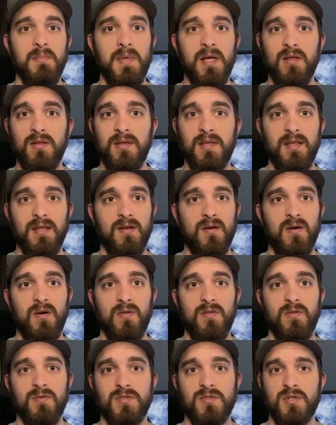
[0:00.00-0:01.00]
milk and all
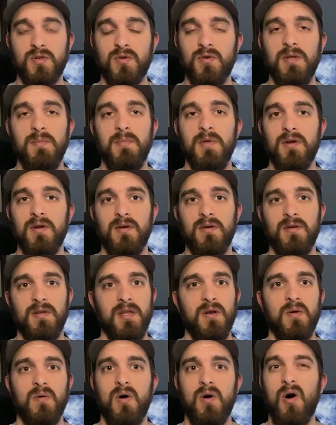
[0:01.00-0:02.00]
those creamier, you
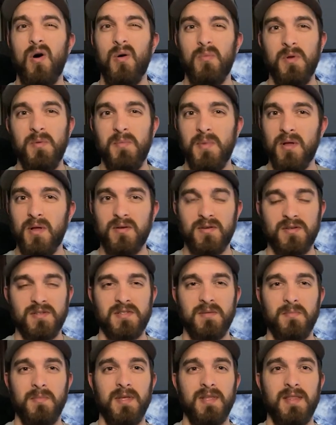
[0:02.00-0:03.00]
know, almond milk or
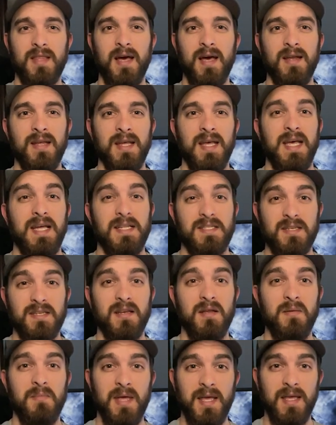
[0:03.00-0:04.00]
something like that, it's going
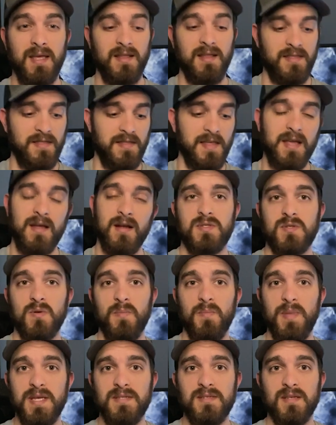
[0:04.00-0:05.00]
to make it thicker. So
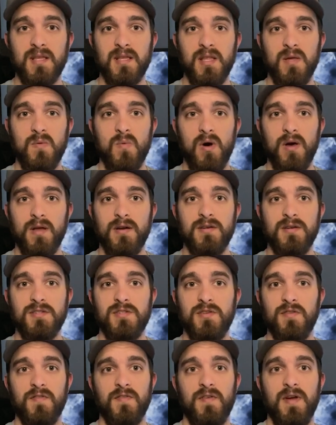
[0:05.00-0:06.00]
basically, water is
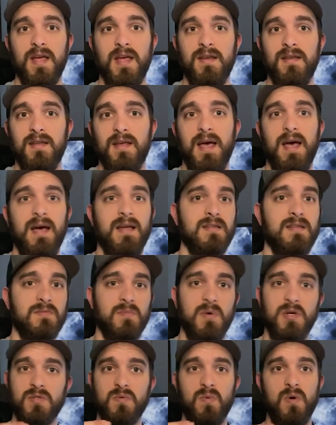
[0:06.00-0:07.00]
your friend. Add as
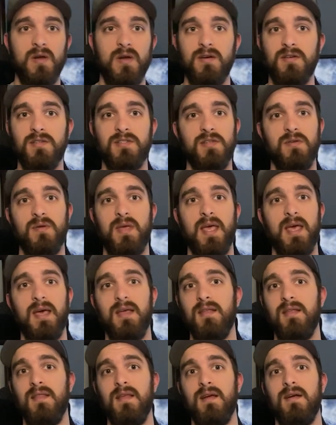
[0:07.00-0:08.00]
much water as you can
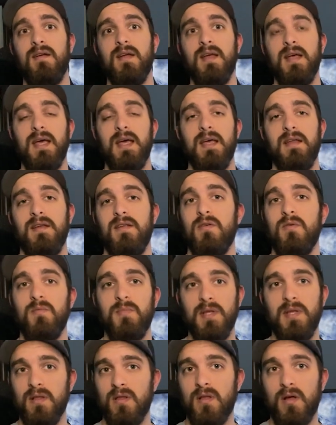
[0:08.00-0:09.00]
in there, and it'll
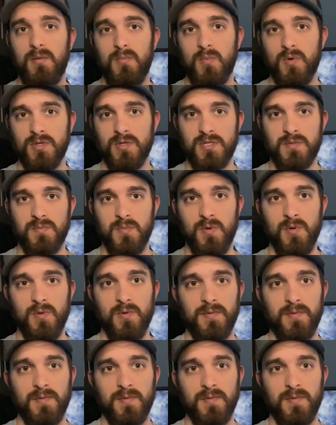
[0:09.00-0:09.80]
be a lot more smooth.